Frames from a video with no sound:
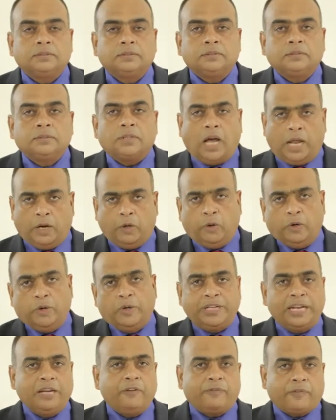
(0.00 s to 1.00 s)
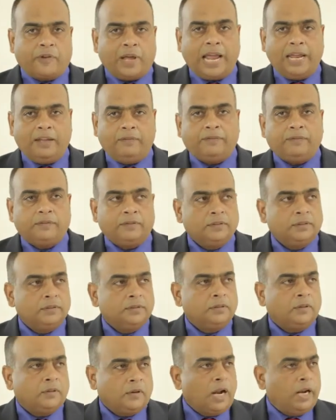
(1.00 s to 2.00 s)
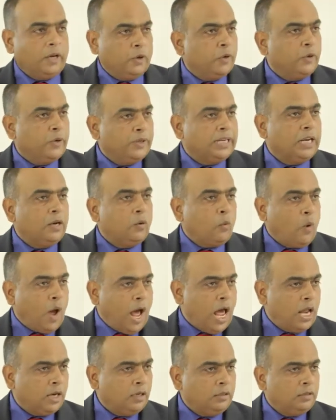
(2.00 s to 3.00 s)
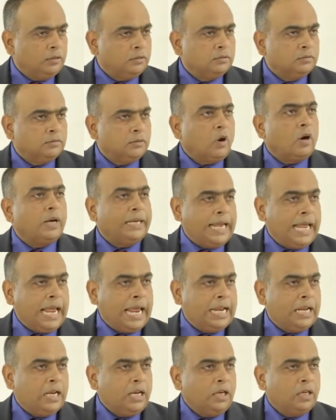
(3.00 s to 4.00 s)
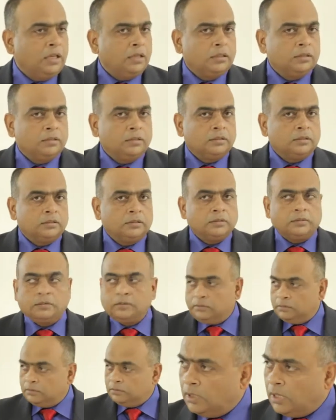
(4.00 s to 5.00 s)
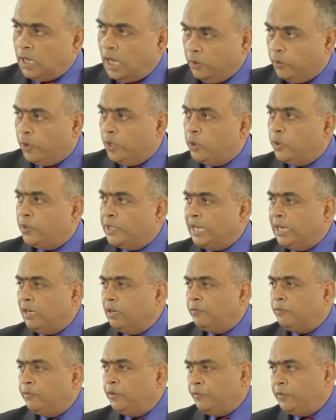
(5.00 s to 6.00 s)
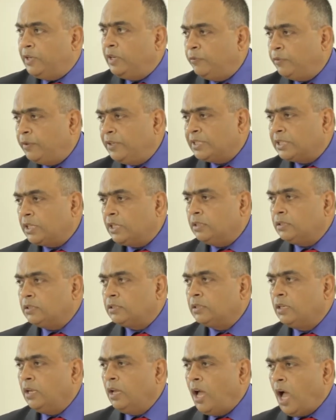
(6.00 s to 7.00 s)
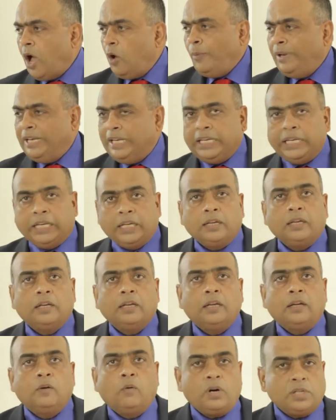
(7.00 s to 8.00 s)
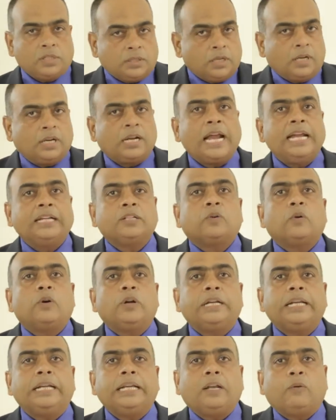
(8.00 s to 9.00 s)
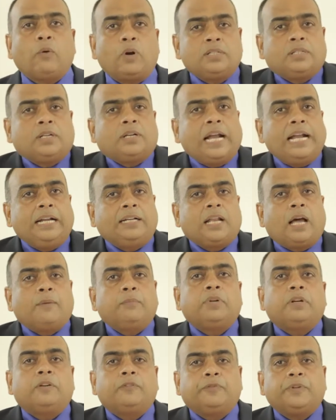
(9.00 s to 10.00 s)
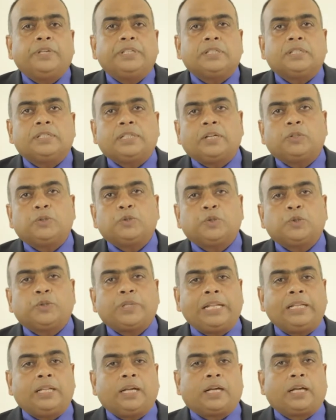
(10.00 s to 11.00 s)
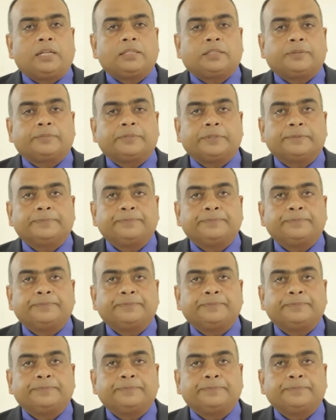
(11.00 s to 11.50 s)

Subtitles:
Are you going to tell 5? Or are you going to tell 1 or 10? Are you going to tell 15 features? How many? What's the right quantity? What's the right number of features that you should tell the customer